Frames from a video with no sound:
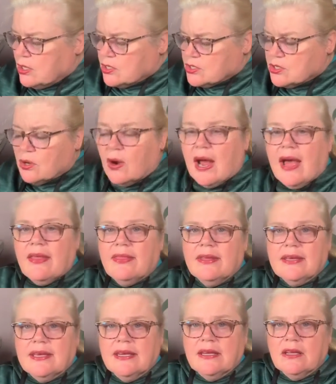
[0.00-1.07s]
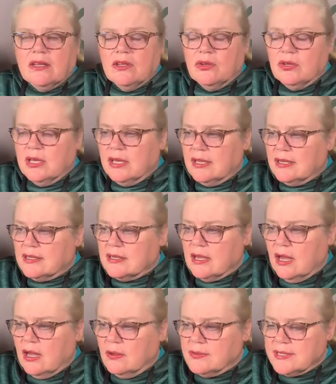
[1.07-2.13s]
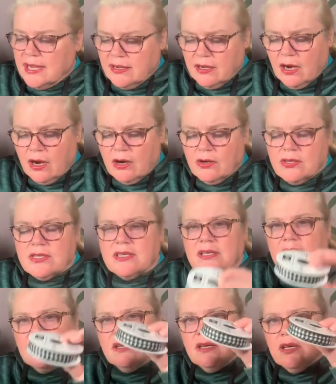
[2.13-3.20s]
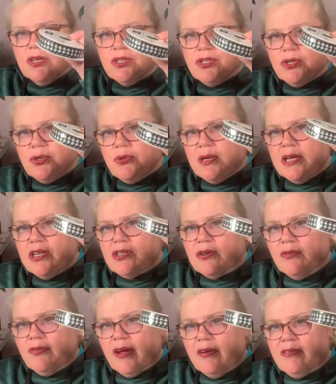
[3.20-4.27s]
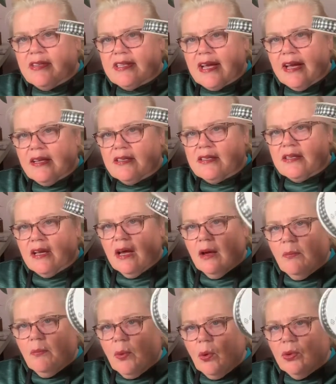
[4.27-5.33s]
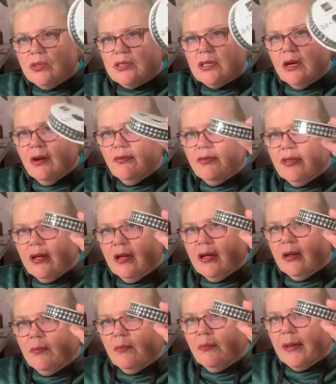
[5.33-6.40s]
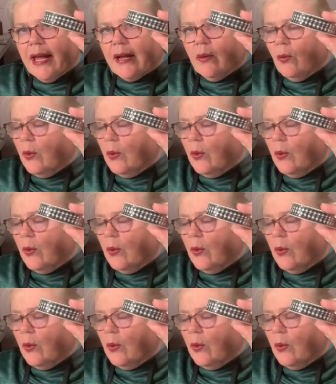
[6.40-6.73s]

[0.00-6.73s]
So on the kit, you get um, 10 cards, two each of five designs, a bolt of the black